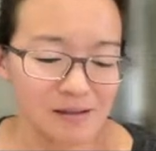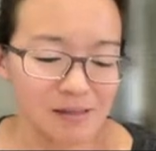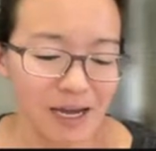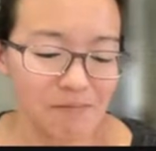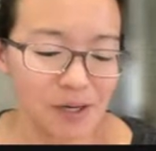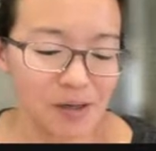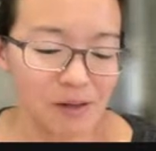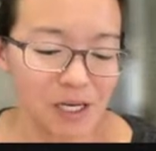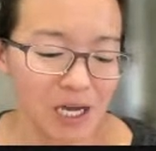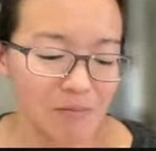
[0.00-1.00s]
Light barely
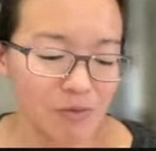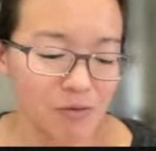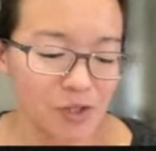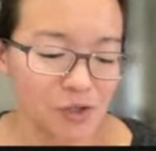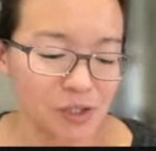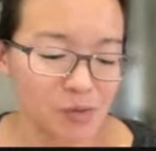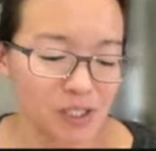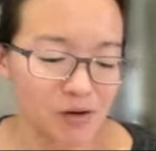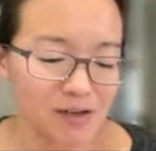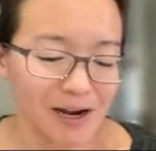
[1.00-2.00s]
came through the dirty
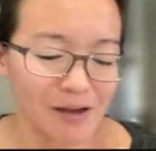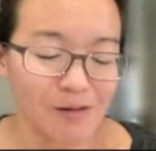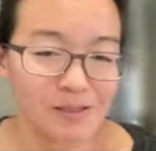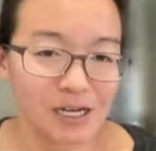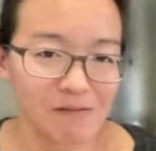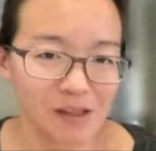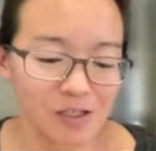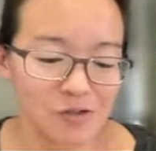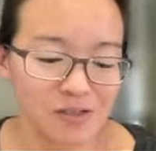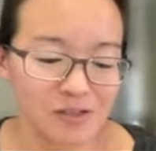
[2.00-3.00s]
window on either side of the
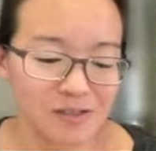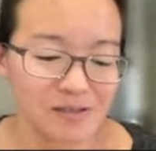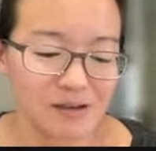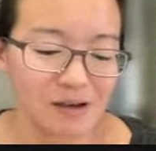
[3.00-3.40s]
entrance.